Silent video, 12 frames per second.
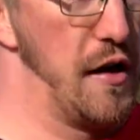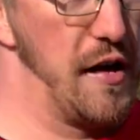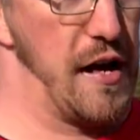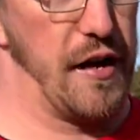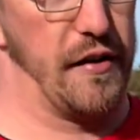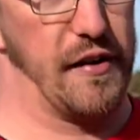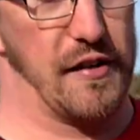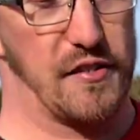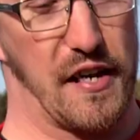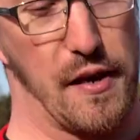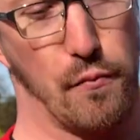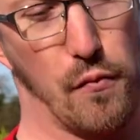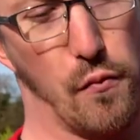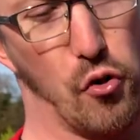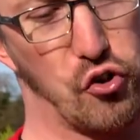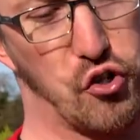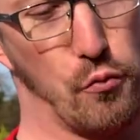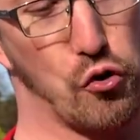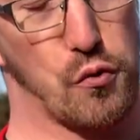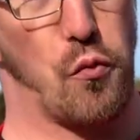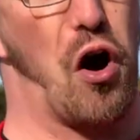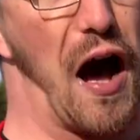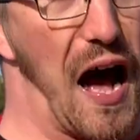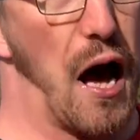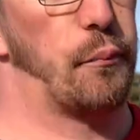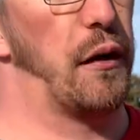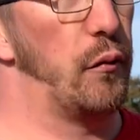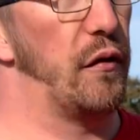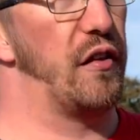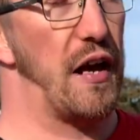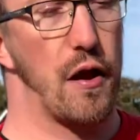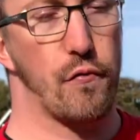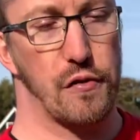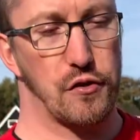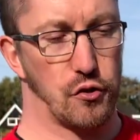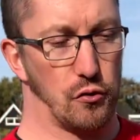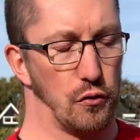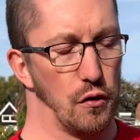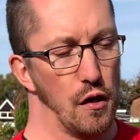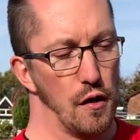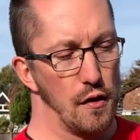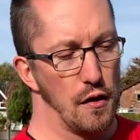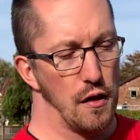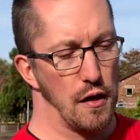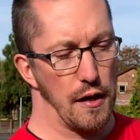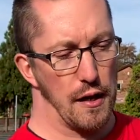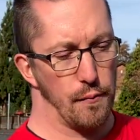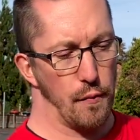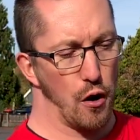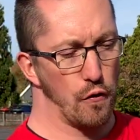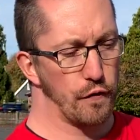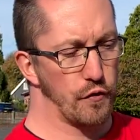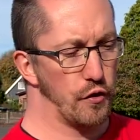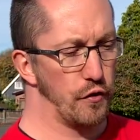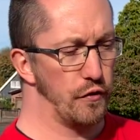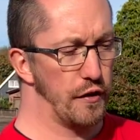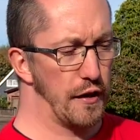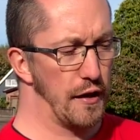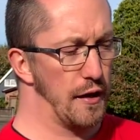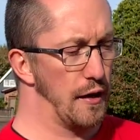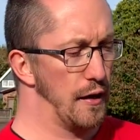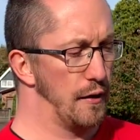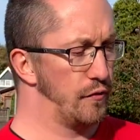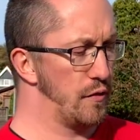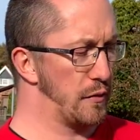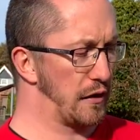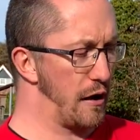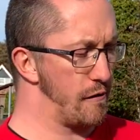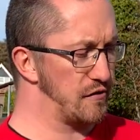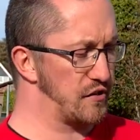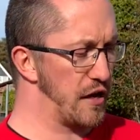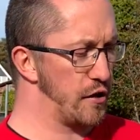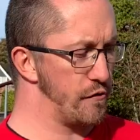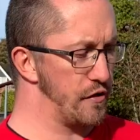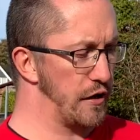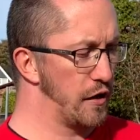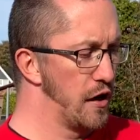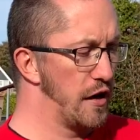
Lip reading: and say much more happy with the end result over than the McLaren Senna did.